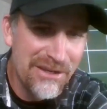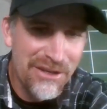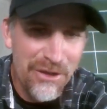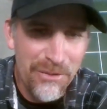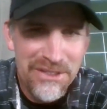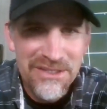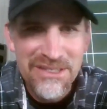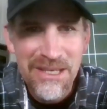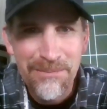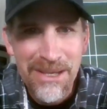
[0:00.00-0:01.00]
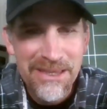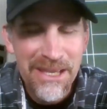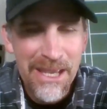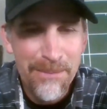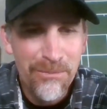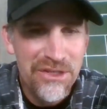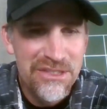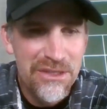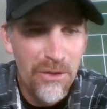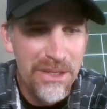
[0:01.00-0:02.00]
You know, he just can make the game look
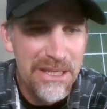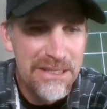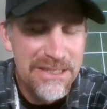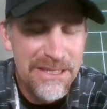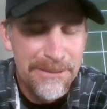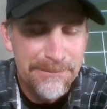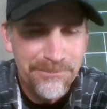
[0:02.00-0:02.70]
so easy.